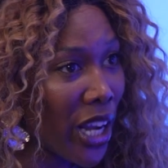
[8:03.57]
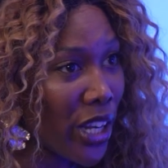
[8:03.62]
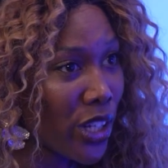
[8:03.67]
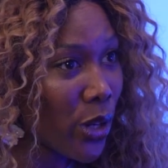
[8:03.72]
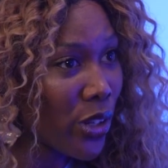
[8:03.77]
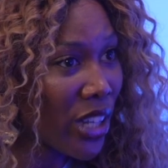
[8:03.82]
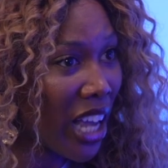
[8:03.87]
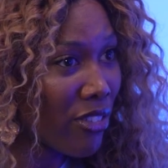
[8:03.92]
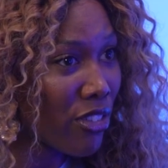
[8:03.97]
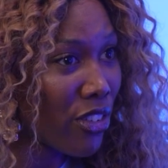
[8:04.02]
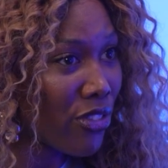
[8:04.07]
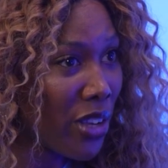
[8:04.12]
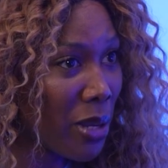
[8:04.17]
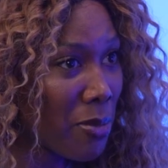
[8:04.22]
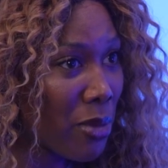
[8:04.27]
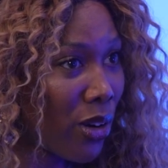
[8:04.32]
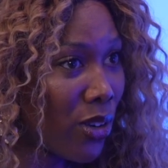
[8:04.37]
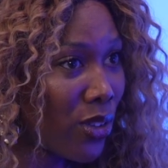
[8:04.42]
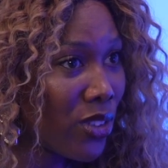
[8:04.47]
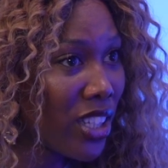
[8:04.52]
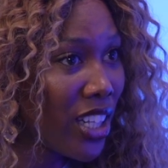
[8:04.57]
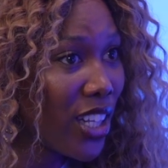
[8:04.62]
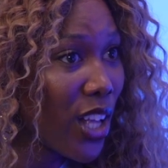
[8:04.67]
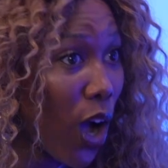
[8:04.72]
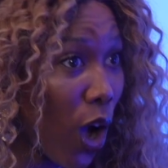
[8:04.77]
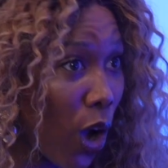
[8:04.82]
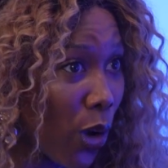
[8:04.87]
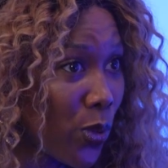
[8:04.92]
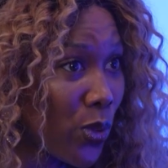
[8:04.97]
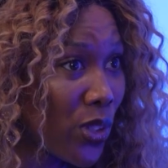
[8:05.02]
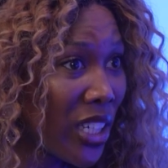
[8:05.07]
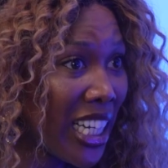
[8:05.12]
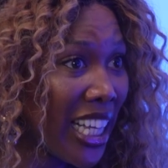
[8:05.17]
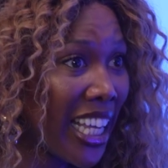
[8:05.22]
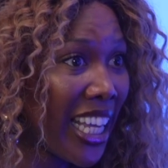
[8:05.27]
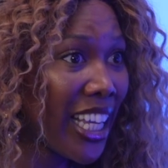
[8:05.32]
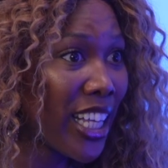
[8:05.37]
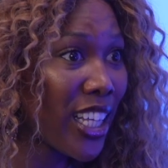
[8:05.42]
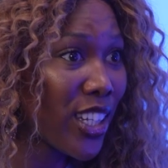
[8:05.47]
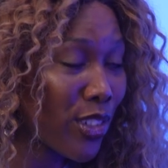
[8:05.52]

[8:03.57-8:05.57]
you have a female-only